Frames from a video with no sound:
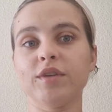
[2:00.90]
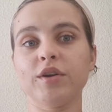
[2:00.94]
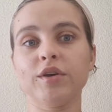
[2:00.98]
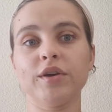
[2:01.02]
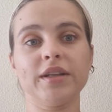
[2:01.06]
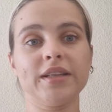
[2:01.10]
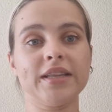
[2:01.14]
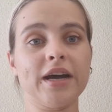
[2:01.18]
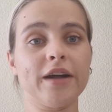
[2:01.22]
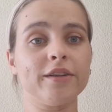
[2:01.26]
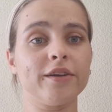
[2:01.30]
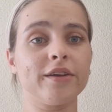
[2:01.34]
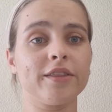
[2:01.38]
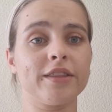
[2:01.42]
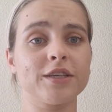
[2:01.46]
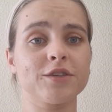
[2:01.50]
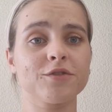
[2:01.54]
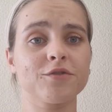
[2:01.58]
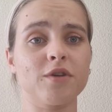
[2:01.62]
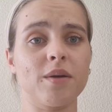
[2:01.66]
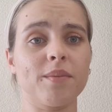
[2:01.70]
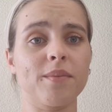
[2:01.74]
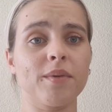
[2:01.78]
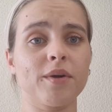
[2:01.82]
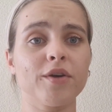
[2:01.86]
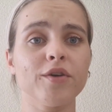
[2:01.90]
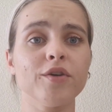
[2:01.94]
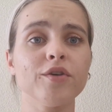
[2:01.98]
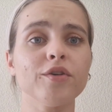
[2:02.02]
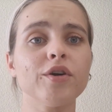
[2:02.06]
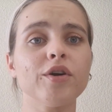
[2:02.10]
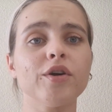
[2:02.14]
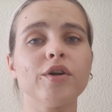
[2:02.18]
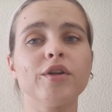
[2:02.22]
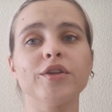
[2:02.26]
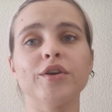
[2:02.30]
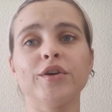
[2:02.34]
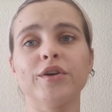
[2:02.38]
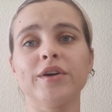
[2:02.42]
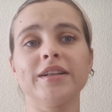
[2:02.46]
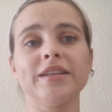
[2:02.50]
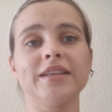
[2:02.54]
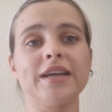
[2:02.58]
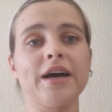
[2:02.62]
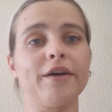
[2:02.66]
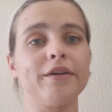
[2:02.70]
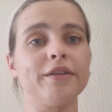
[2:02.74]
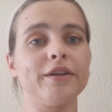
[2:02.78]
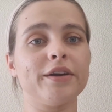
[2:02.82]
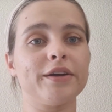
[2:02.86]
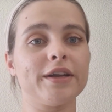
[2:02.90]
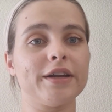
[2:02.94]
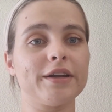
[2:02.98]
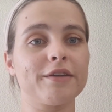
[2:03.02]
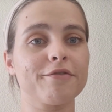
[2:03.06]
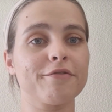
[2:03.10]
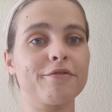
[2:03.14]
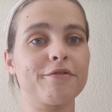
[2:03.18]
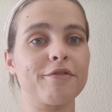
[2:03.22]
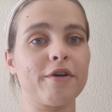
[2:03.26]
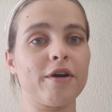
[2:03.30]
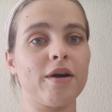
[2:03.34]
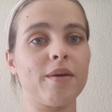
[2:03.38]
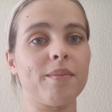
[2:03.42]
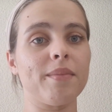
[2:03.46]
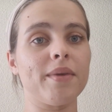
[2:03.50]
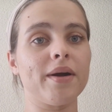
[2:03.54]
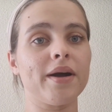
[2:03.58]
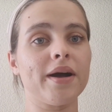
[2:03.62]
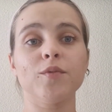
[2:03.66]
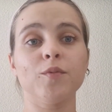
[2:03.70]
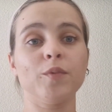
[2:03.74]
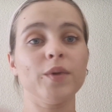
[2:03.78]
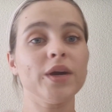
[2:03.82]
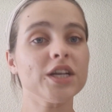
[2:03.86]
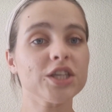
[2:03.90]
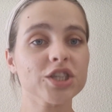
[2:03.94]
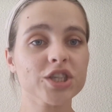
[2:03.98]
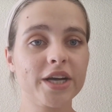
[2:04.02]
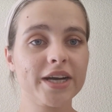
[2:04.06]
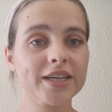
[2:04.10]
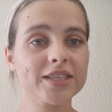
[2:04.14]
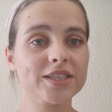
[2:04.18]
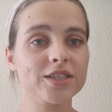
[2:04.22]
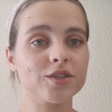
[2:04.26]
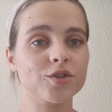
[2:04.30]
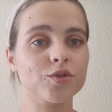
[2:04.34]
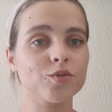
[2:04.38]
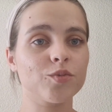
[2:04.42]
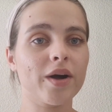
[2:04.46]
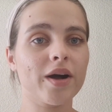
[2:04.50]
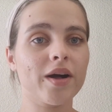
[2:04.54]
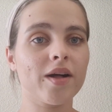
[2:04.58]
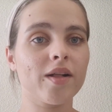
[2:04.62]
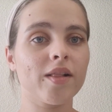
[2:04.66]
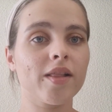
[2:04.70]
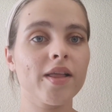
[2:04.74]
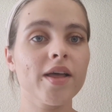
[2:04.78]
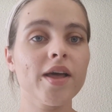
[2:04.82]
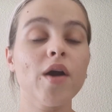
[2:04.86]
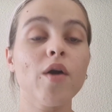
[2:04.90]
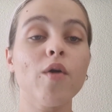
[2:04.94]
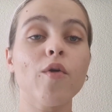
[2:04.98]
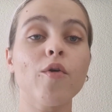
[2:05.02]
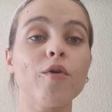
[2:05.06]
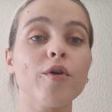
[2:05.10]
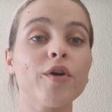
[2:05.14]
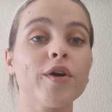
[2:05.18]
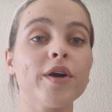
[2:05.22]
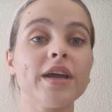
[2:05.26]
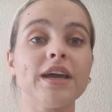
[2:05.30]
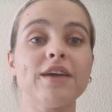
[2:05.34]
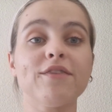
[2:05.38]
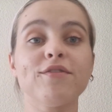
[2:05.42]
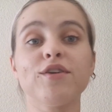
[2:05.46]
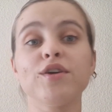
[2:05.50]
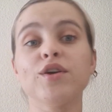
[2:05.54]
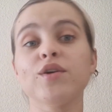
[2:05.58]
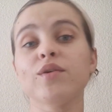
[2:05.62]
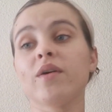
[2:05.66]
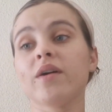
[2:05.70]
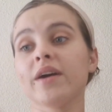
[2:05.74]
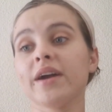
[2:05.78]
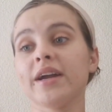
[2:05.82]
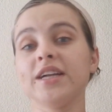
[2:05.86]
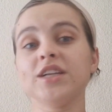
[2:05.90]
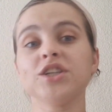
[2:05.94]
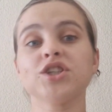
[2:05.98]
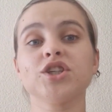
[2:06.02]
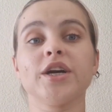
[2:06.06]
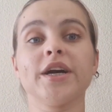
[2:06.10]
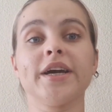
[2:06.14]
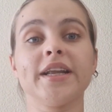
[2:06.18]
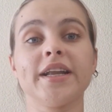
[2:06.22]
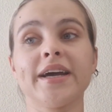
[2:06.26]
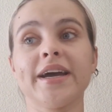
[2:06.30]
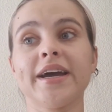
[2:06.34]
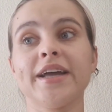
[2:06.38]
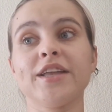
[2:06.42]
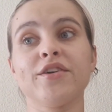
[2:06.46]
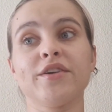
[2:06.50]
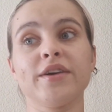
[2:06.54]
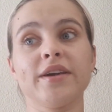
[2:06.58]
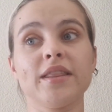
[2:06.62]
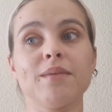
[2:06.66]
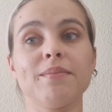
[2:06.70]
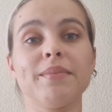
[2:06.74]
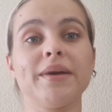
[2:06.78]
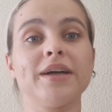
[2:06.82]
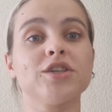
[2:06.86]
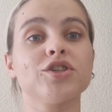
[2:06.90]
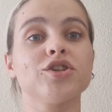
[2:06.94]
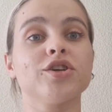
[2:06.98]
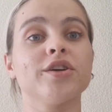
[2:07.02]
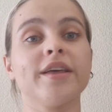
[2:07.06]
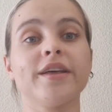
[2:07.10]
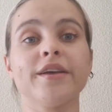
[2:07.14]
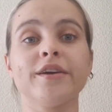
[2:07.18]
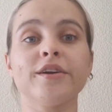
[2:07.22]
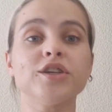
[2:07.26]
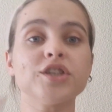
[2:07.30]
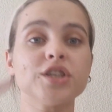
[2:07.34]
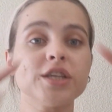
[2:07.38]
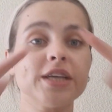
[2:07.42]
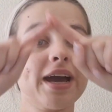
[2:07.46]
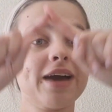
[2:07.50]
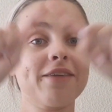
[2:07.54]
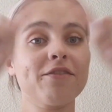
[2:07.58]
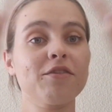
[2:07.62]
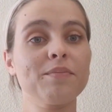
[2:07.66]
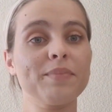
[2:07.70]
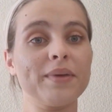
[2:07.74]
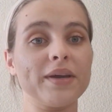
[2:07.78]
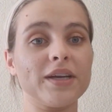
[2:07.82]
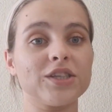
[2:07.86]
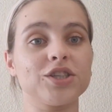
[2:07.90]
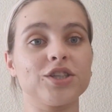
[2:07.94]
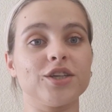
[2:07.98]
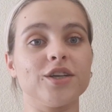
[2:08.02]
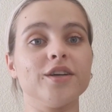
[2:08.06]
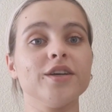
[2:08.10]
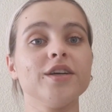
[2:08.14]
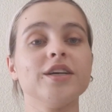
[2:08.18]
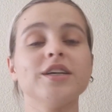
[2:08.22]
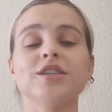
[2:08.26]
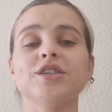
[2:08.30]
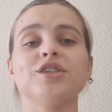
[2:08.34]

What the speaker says: You can download this from Google, you can download it from Wechat as well, or if you are in China and you're in the metro, they'll usually have a picture.